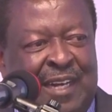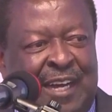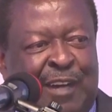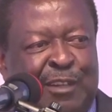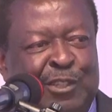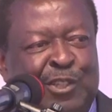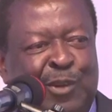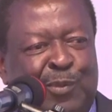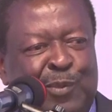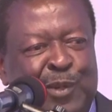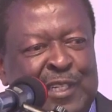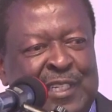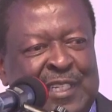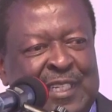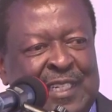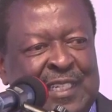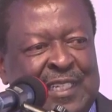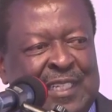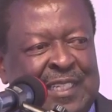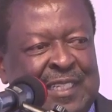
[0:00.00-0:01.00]
our shopping
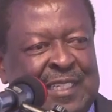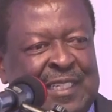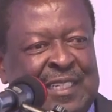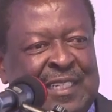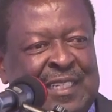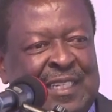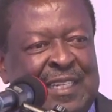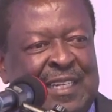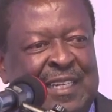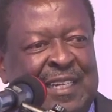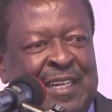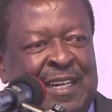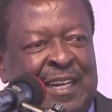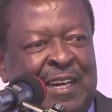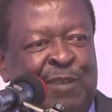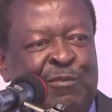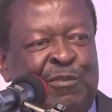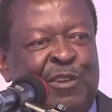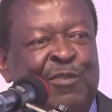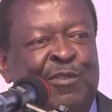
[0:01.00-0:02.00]
centers,
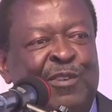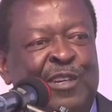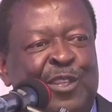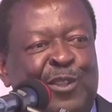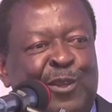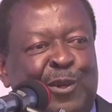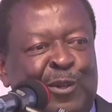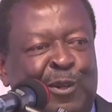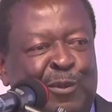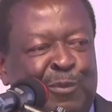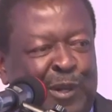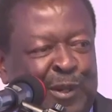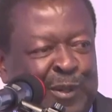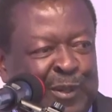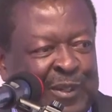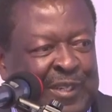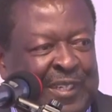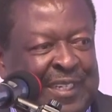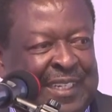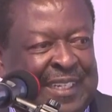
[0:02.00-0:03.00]
have we even thought
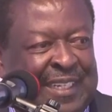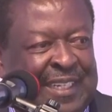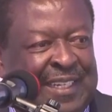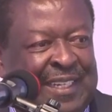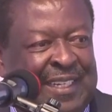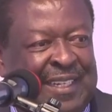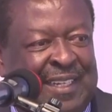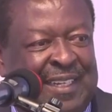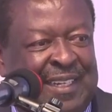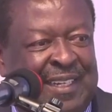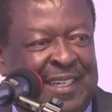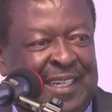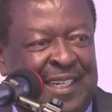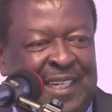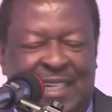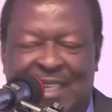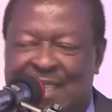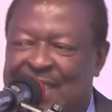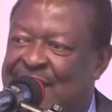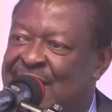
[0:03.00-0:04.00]
about
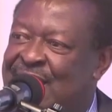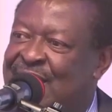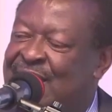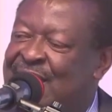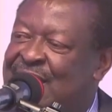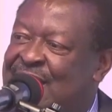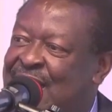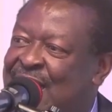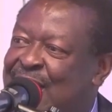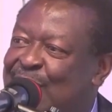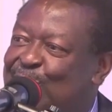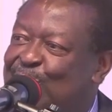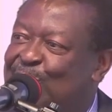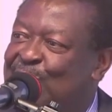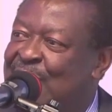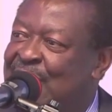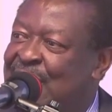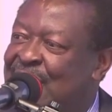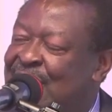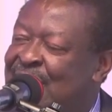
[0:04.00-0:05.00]
this kind of
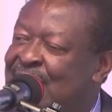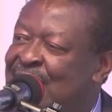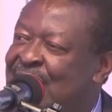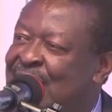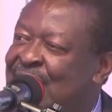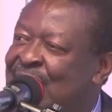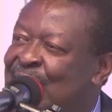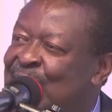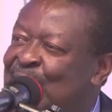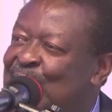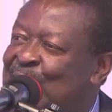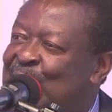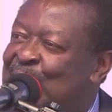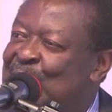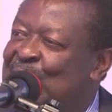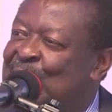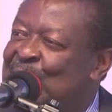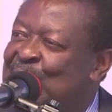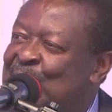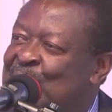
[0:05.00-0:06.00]
thing?
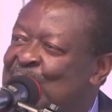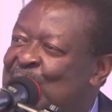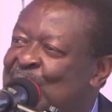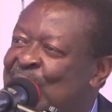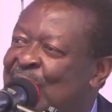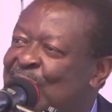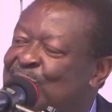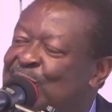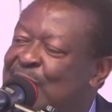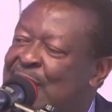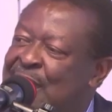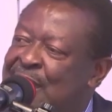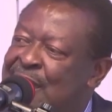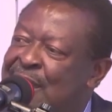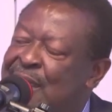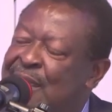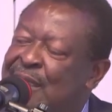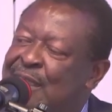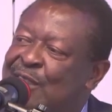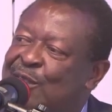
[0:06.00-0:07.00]
We have
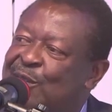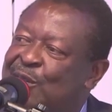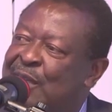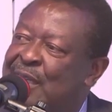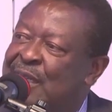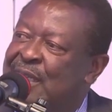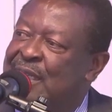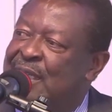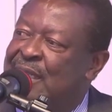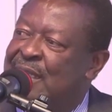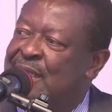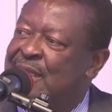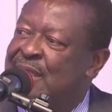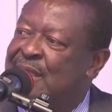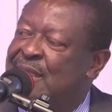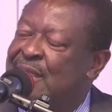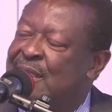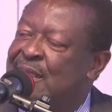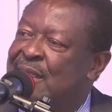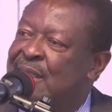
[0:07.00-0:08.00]
tended to
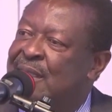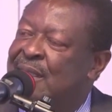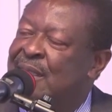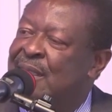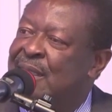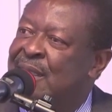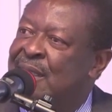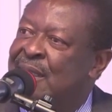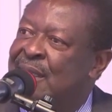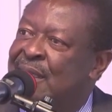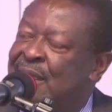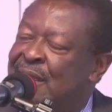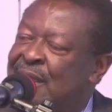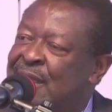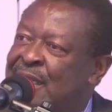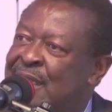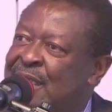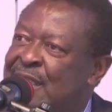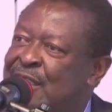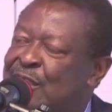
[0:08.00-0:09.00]
relegate
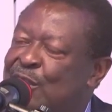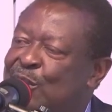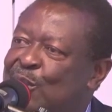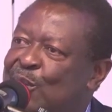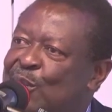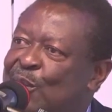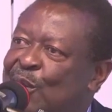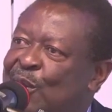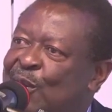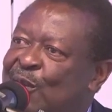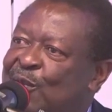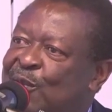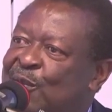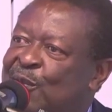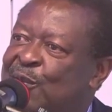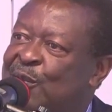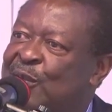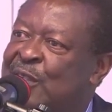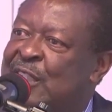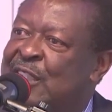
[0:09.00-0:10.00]
the issue
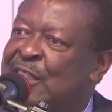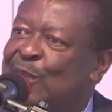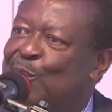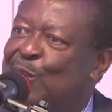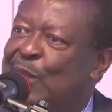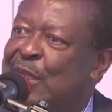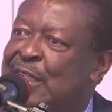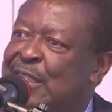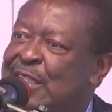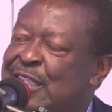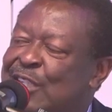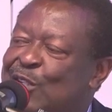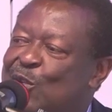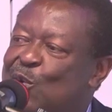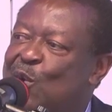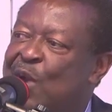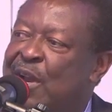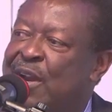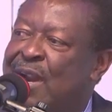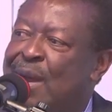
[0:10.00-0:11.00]
of disability
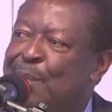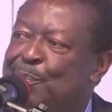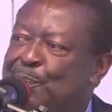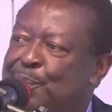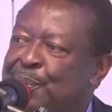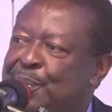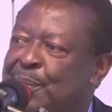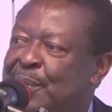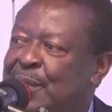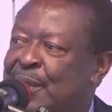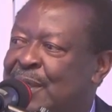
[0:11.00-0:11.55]
to a ramp